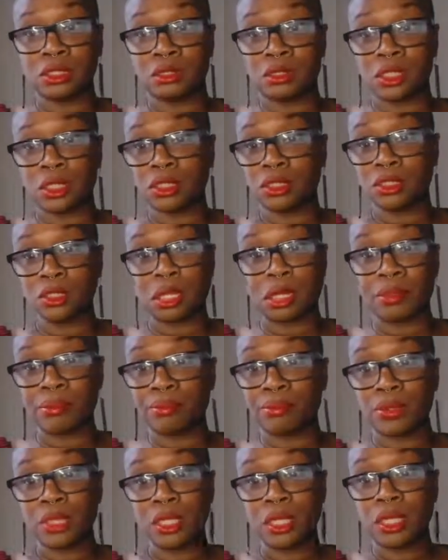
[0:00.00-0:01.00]
these
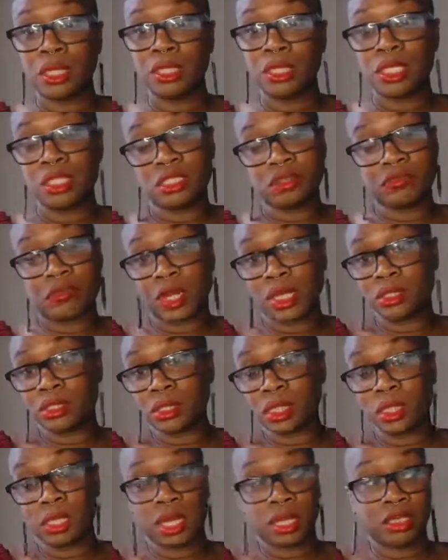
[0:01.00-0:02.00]
events,
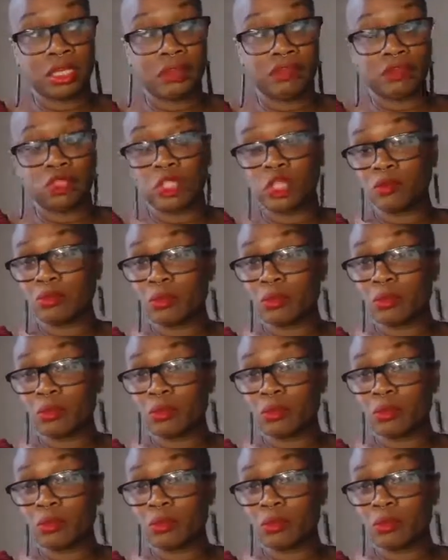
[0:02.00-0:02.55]
and give yourself